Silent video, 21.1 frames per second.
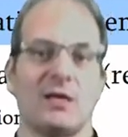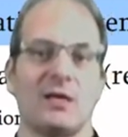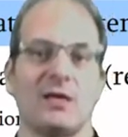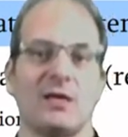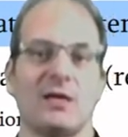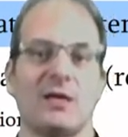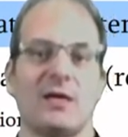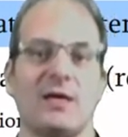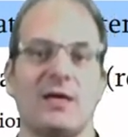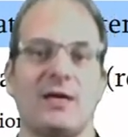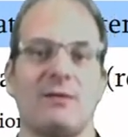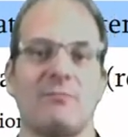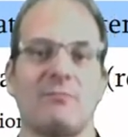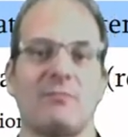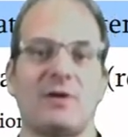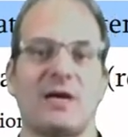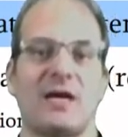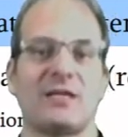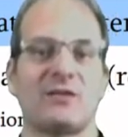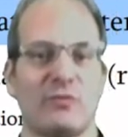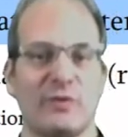On
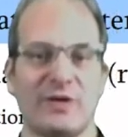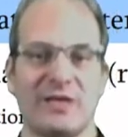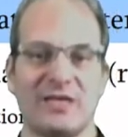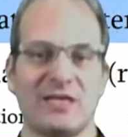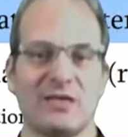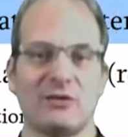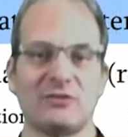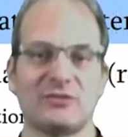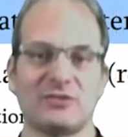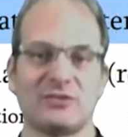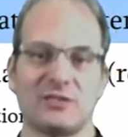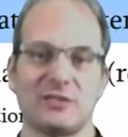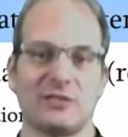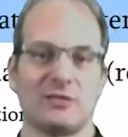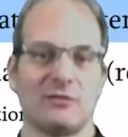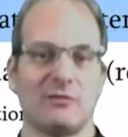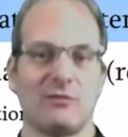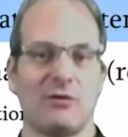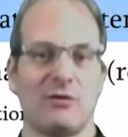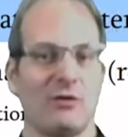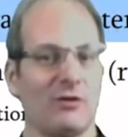the Windows,
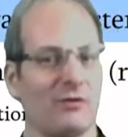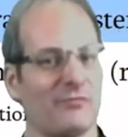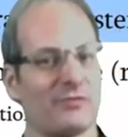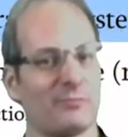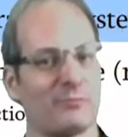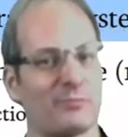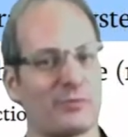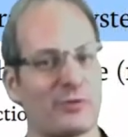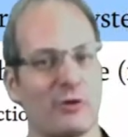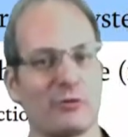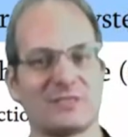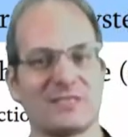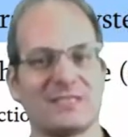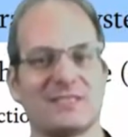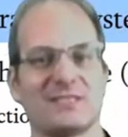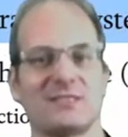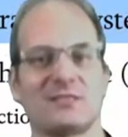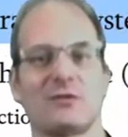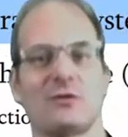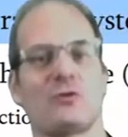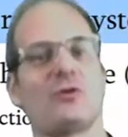all of the
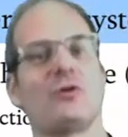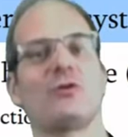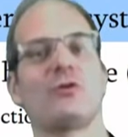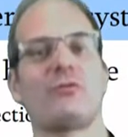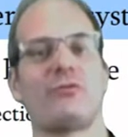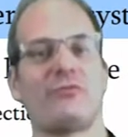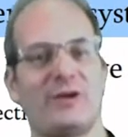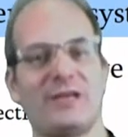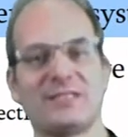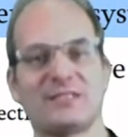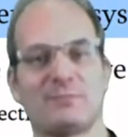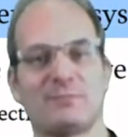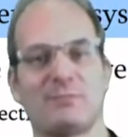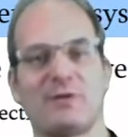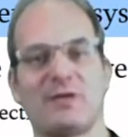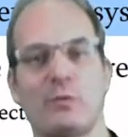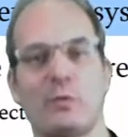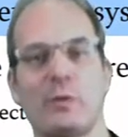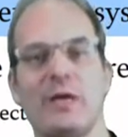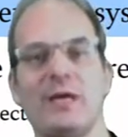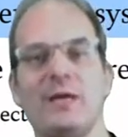processes are called threads, by the
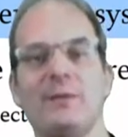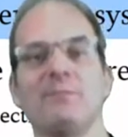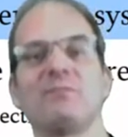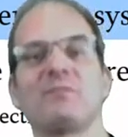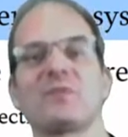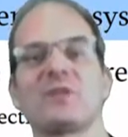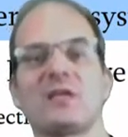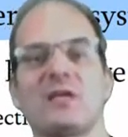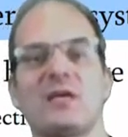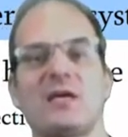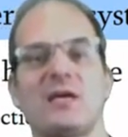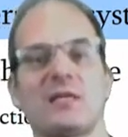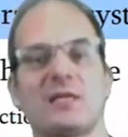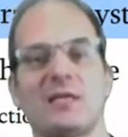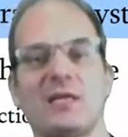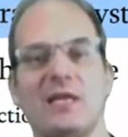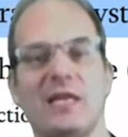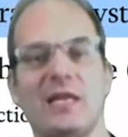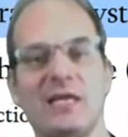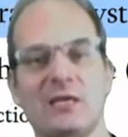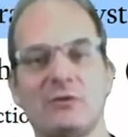way. And the
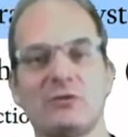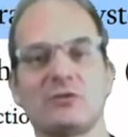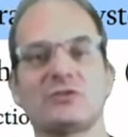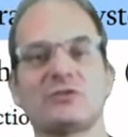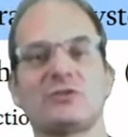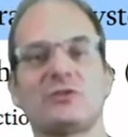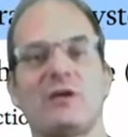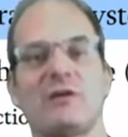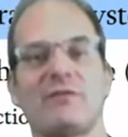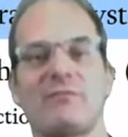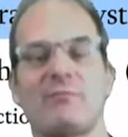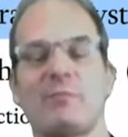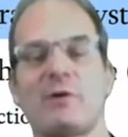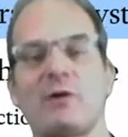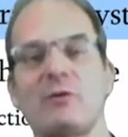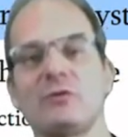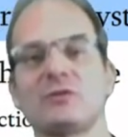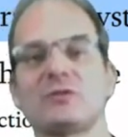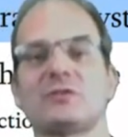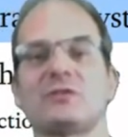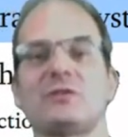Linux, you have
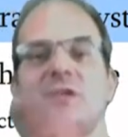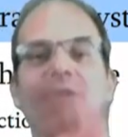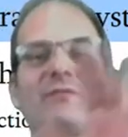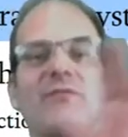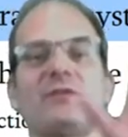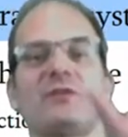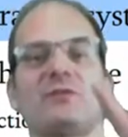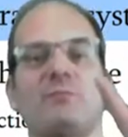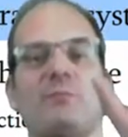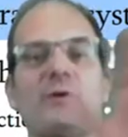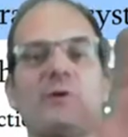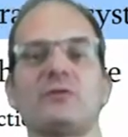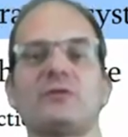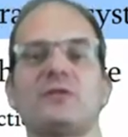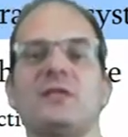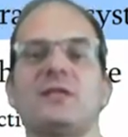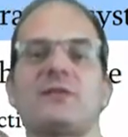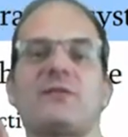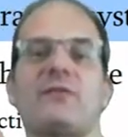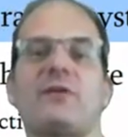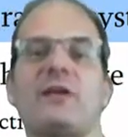both. You have these POSIX
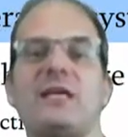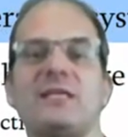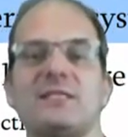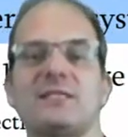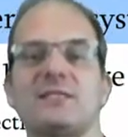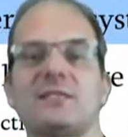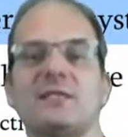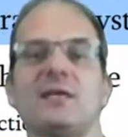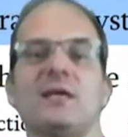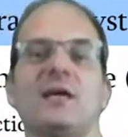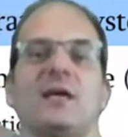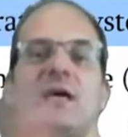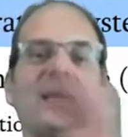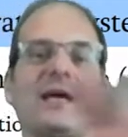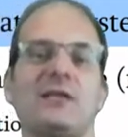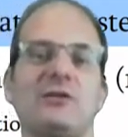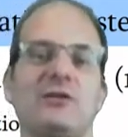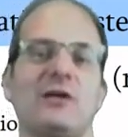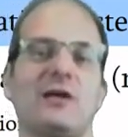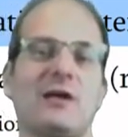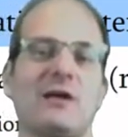threads, and
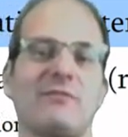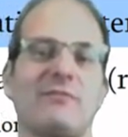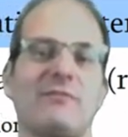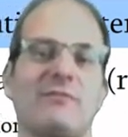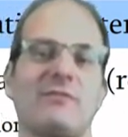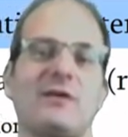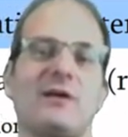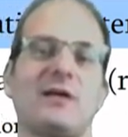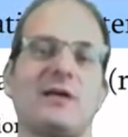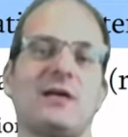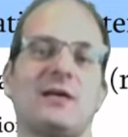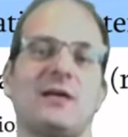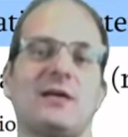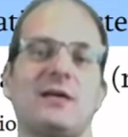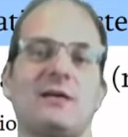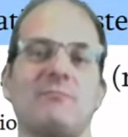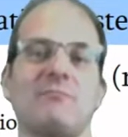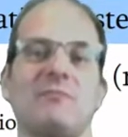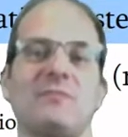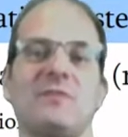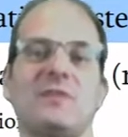you have
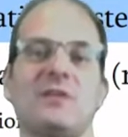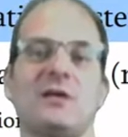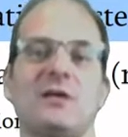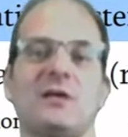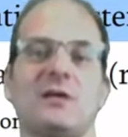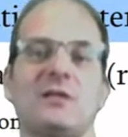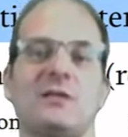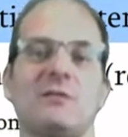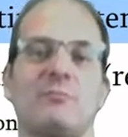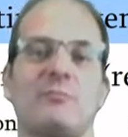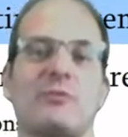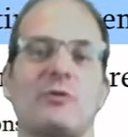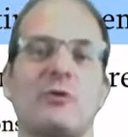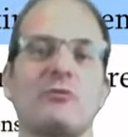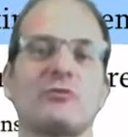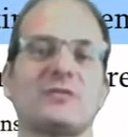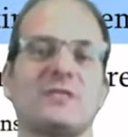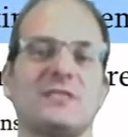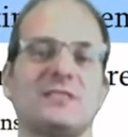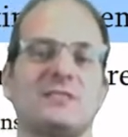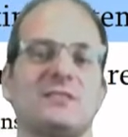the
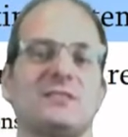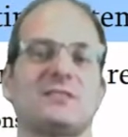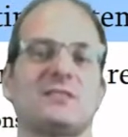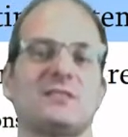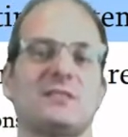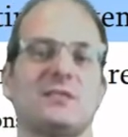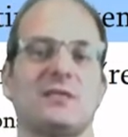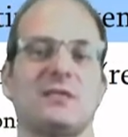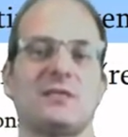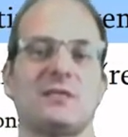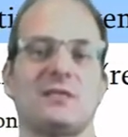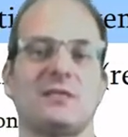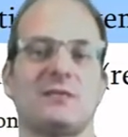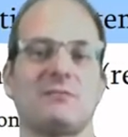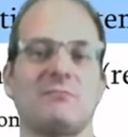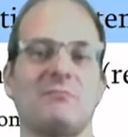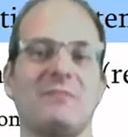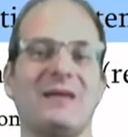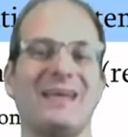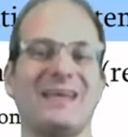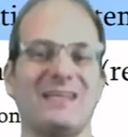process
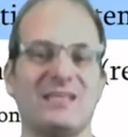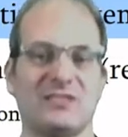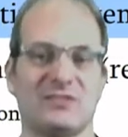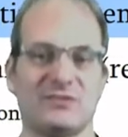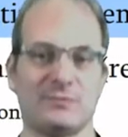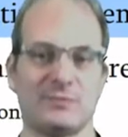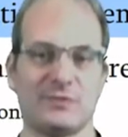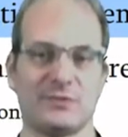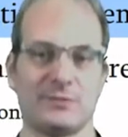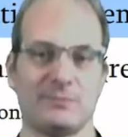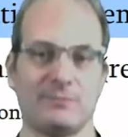mechanisms.